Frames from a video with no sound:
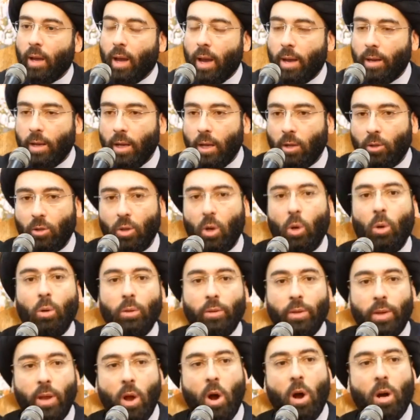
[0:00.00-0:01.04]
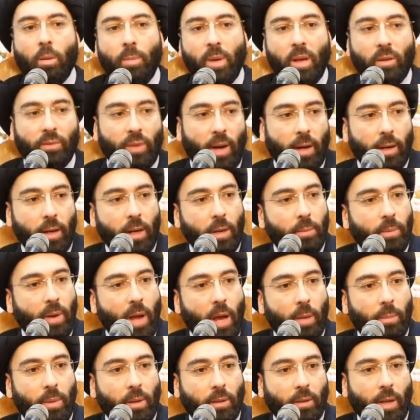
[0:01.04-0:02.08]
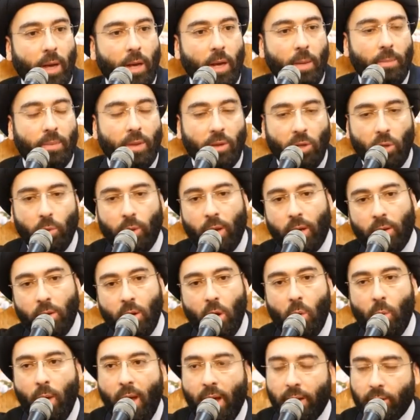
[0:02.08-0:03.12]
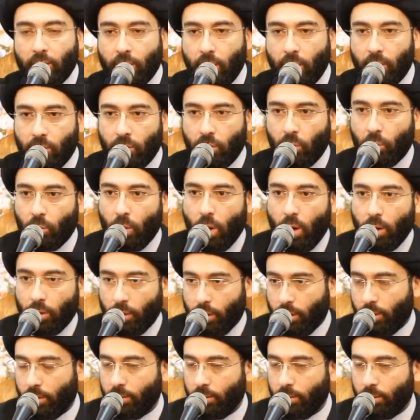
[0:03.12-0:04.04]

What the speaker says: and he told the army of Ali ibn Abi Talib that you get no access to water.